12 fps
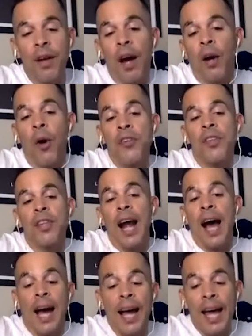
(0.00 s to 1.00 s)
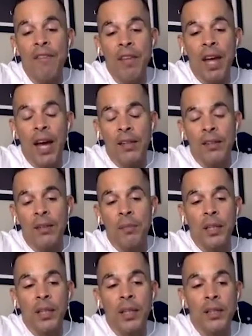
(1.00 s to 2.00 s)
a question that I have to ask
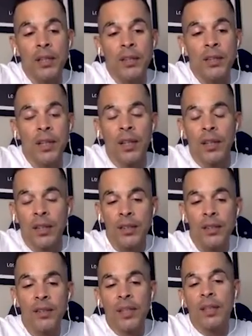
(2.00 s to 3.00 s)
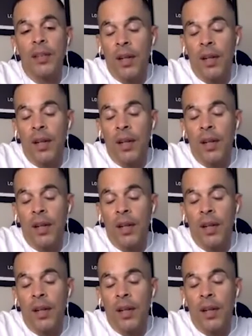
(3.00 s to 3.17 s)
because this is,